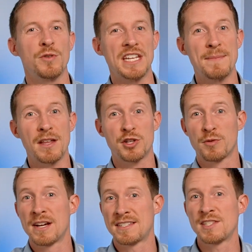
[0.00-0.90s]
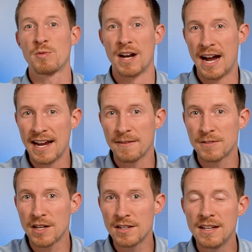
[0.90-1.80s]
your email address. That's what I
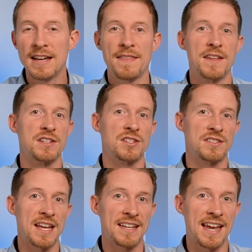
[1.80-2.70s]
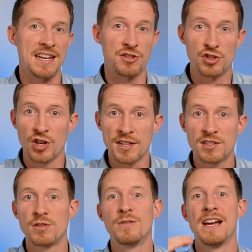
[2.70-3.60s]
have done, that is dedicated
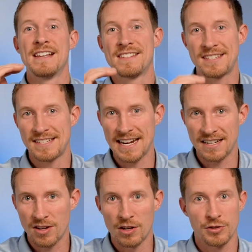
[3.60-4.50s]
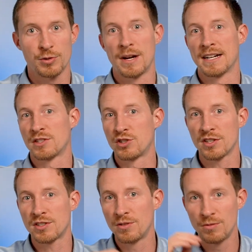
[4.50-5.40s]
just to state contracts,
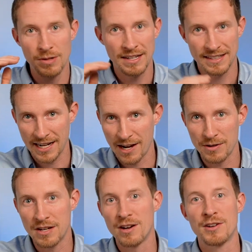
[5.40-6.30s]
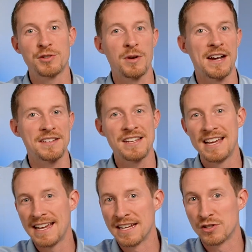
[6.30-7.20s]
just to county contracts,
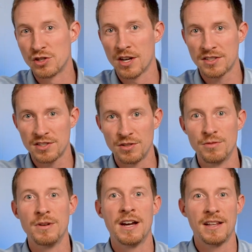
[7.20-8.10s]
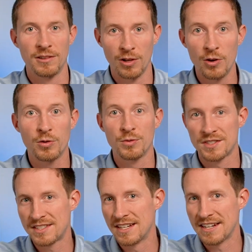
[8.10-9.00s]
and just to local
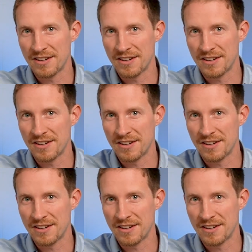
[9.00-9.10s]
city